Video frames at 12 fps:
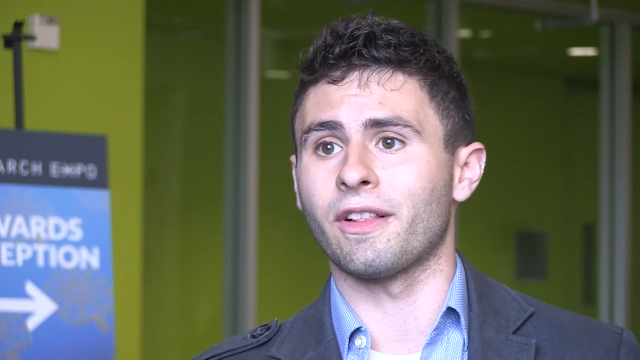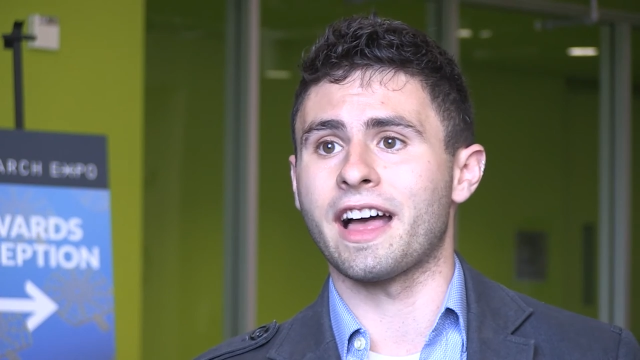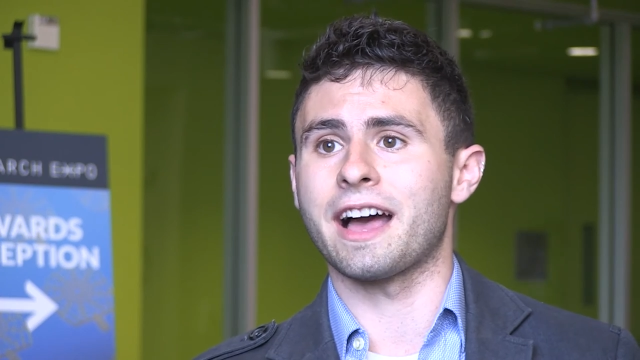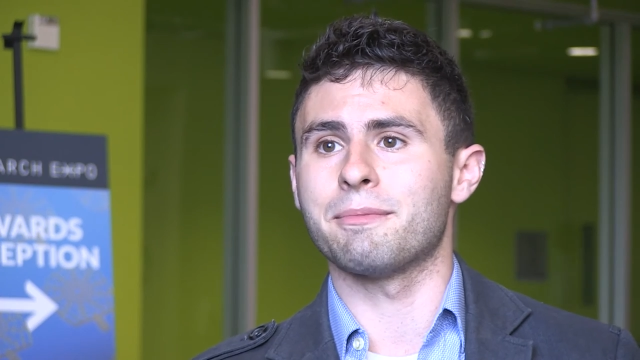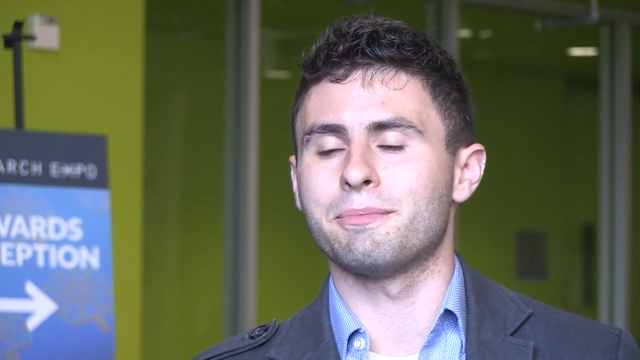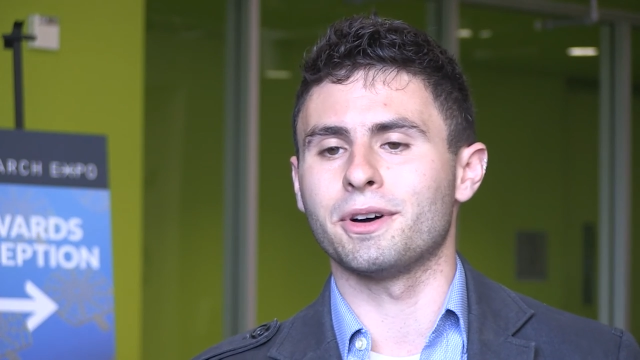the
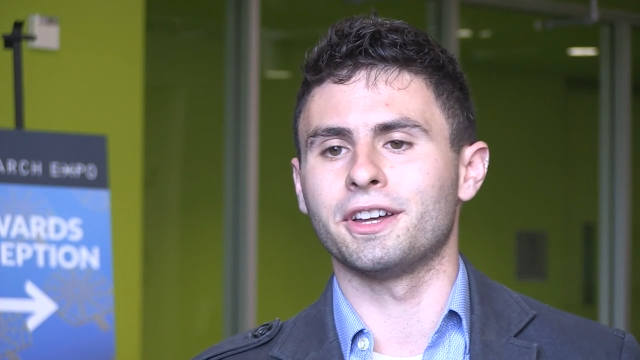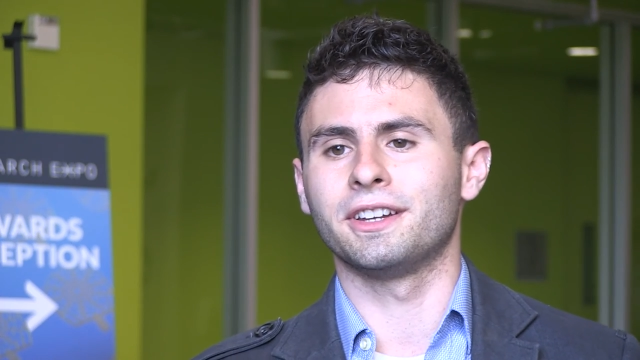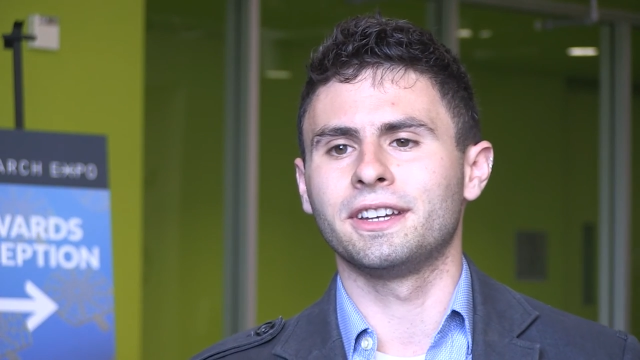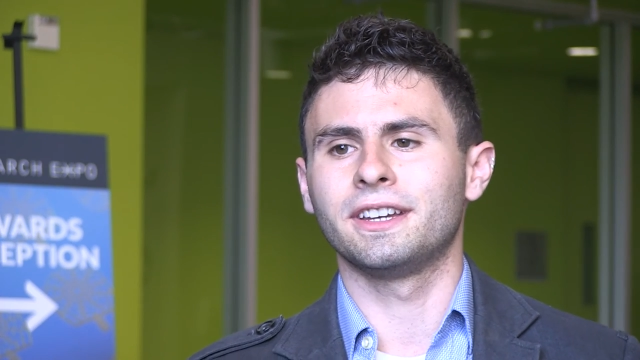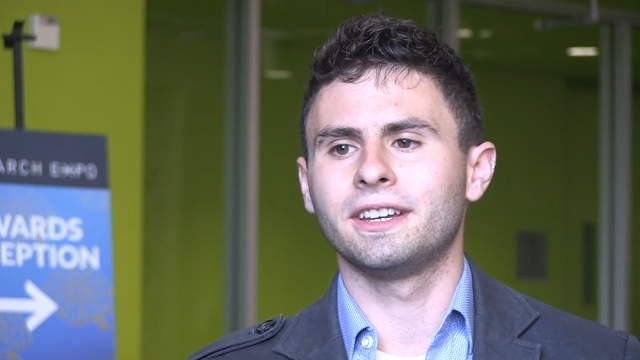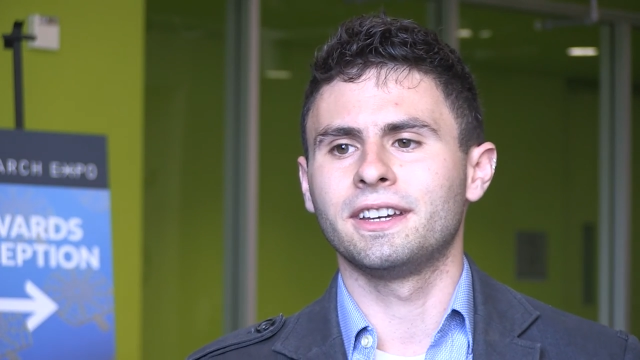lab,
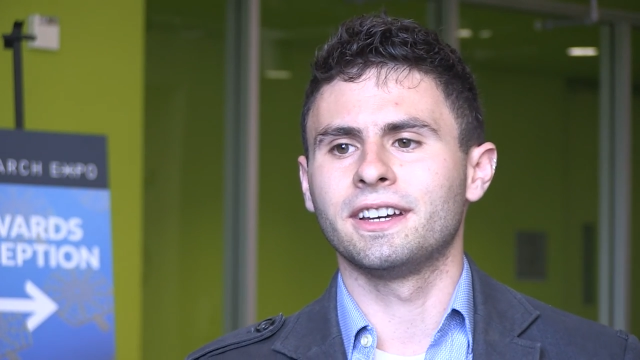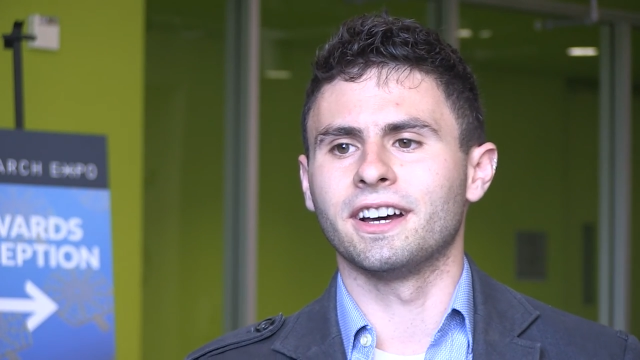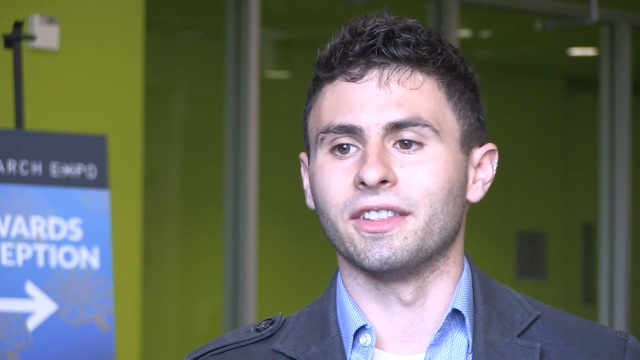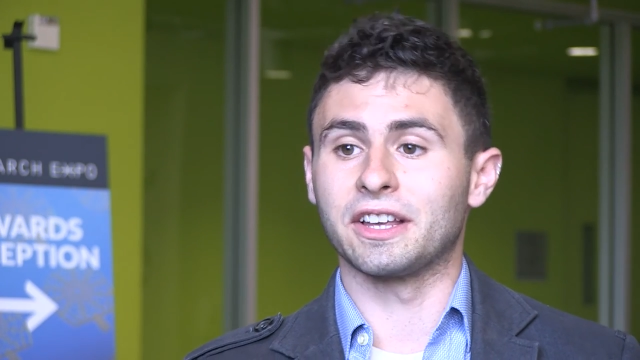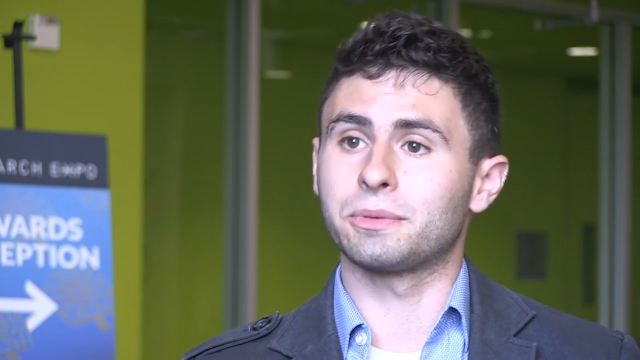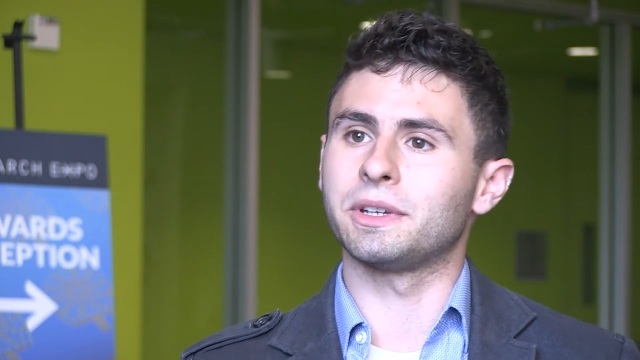but
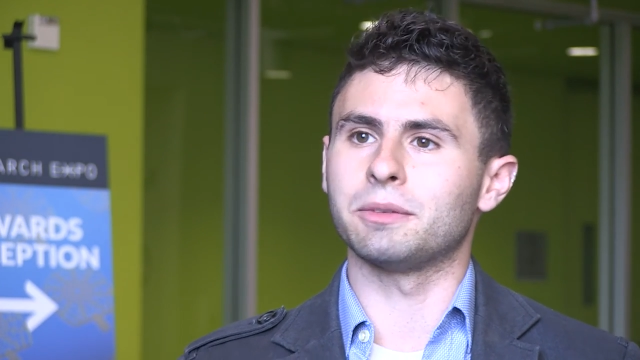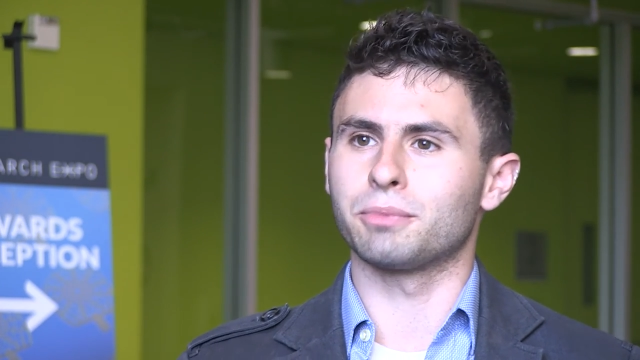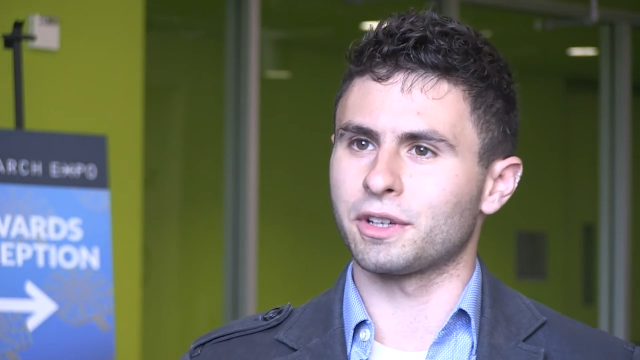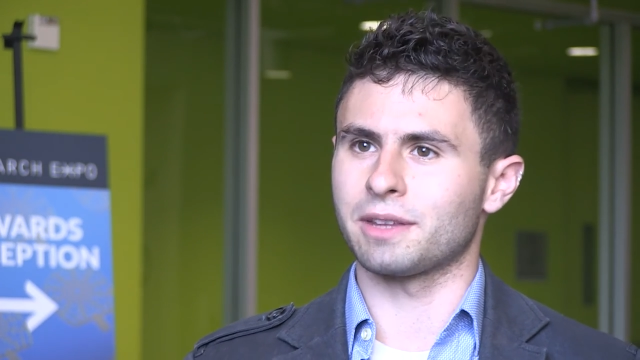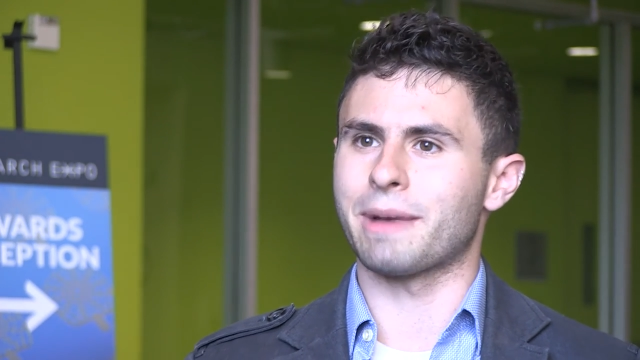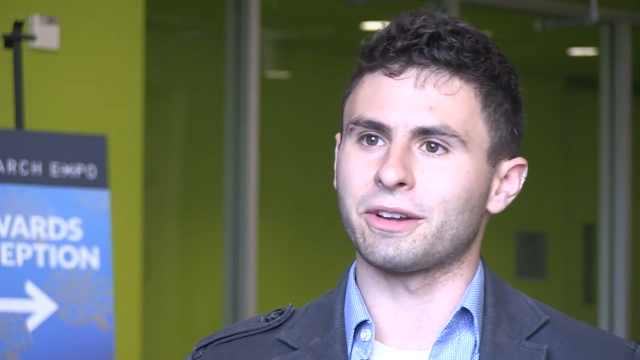unless we can
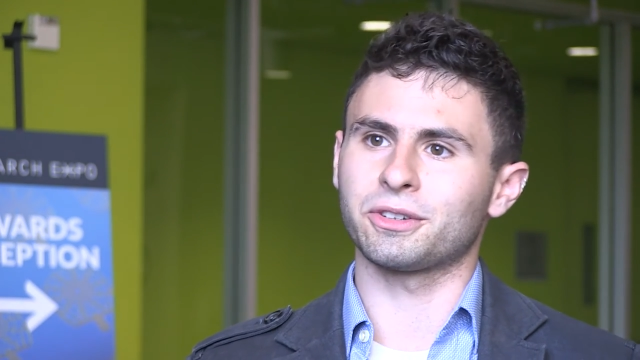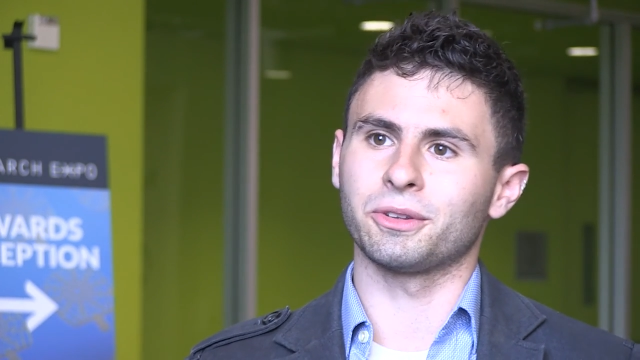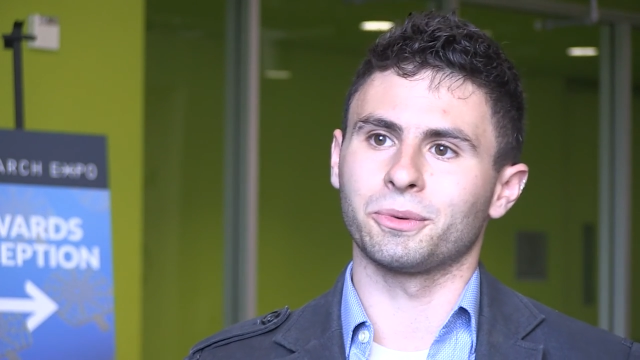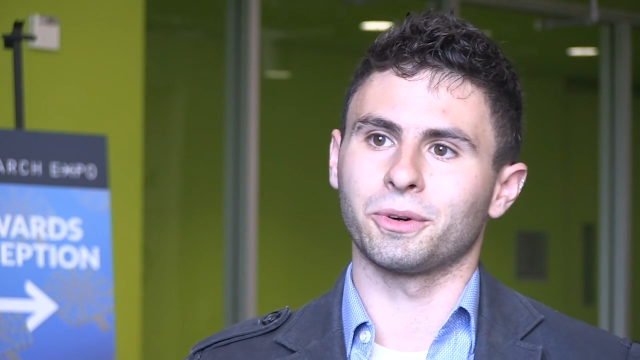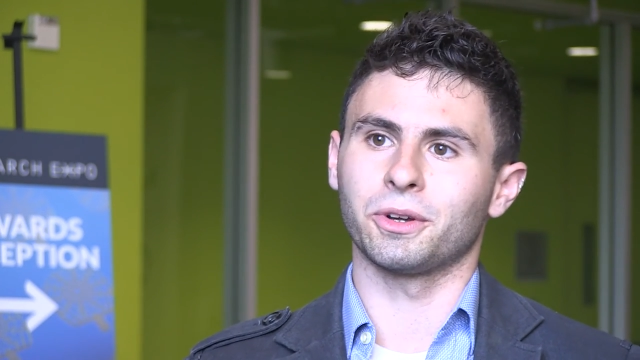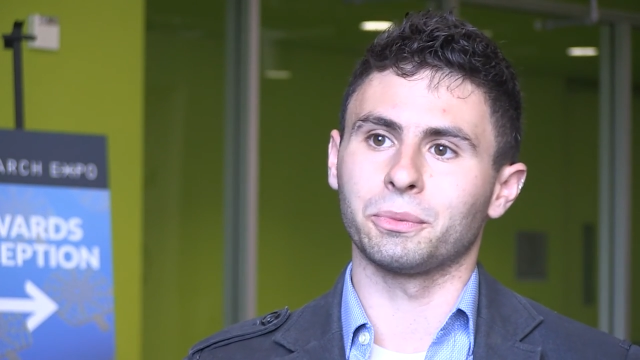bring them out to
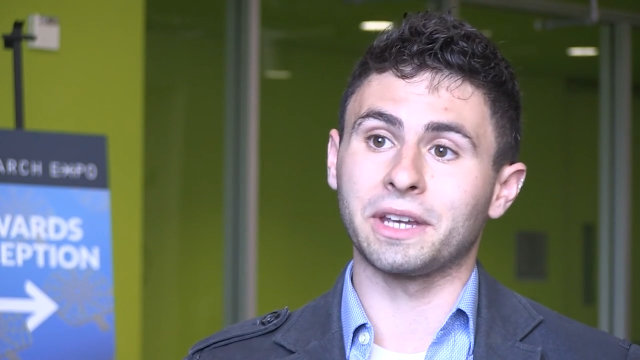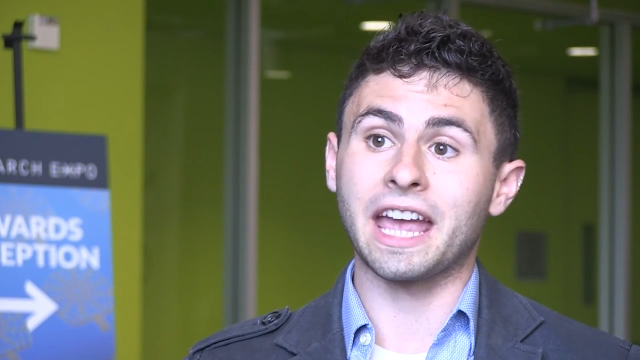the world,